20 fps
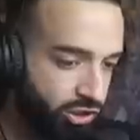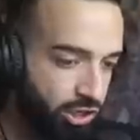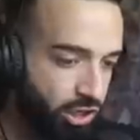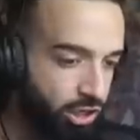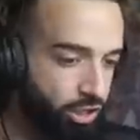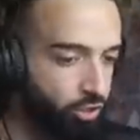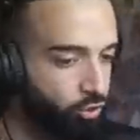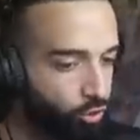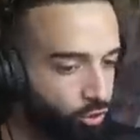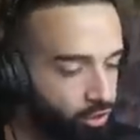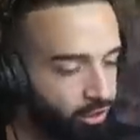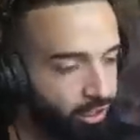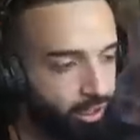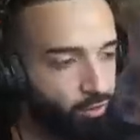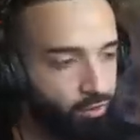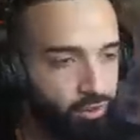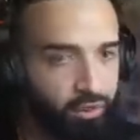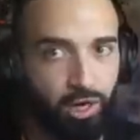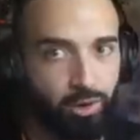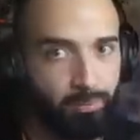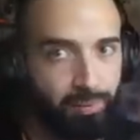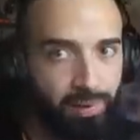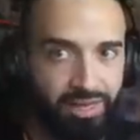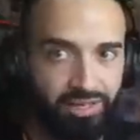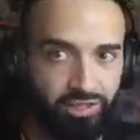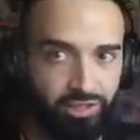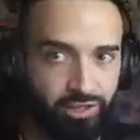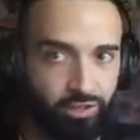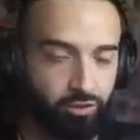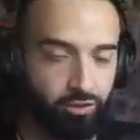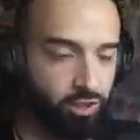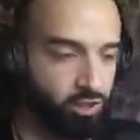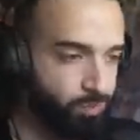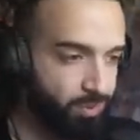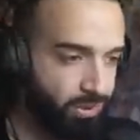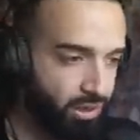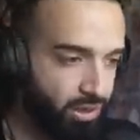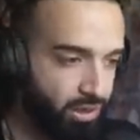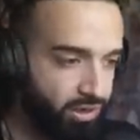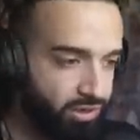you literally are passing. Let's be
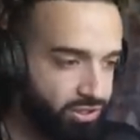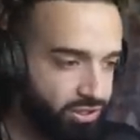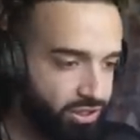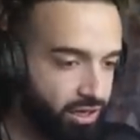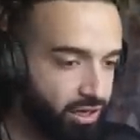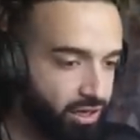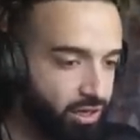honest here.